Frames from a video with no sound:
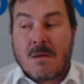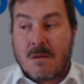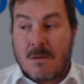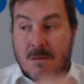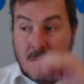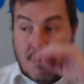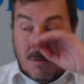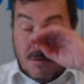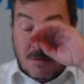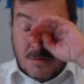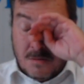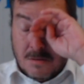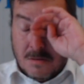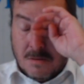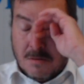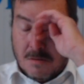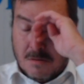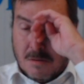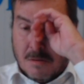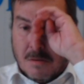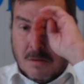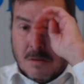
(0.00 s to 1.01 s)
And
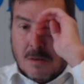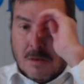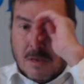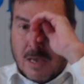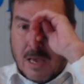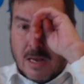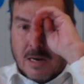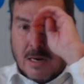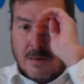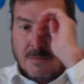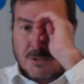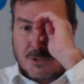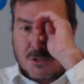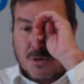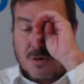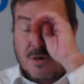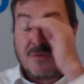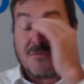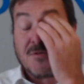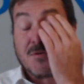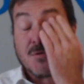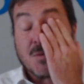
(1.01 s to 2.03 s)
I'm sure
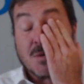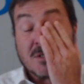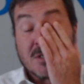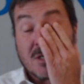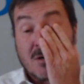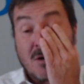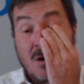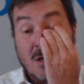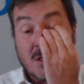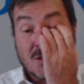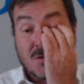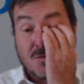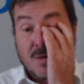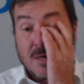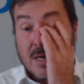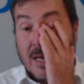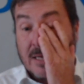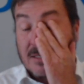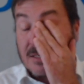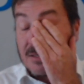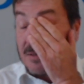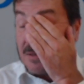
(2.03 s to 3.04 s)
if it was a
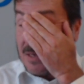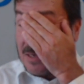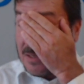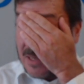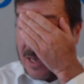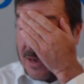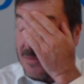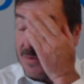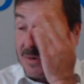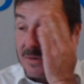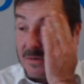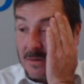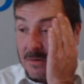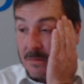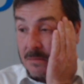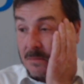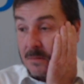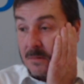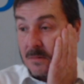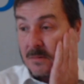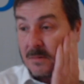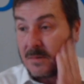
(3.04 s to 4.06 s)
cost-related thing, they would
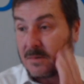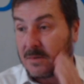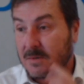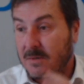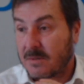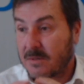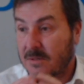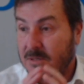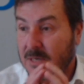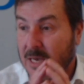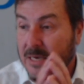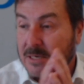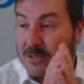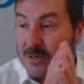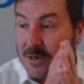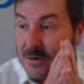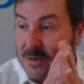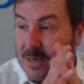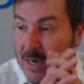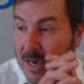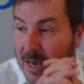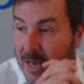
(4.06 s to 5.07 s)
say
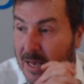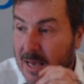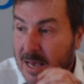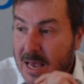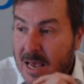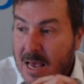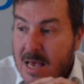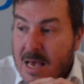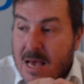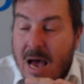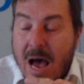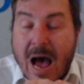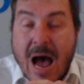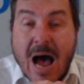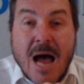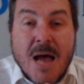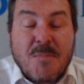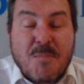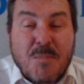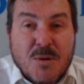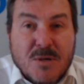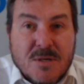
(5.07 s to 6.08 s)
so here.
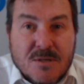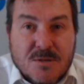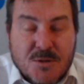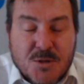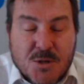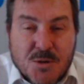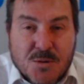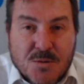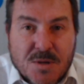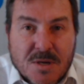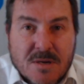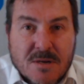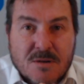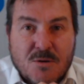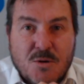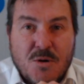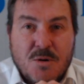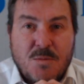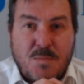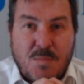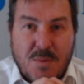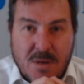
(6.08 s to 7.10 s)
I put it to you that it
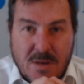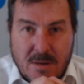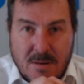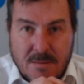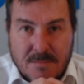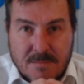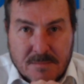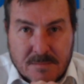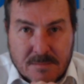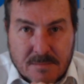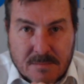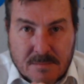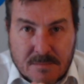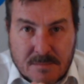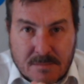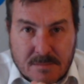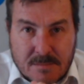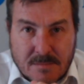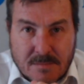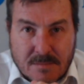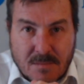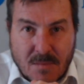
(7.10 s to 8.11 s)
could be
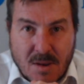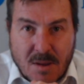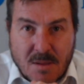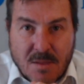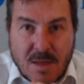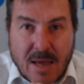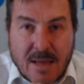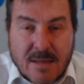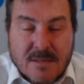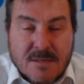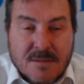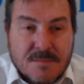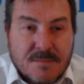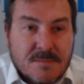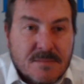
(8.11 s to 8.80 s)
that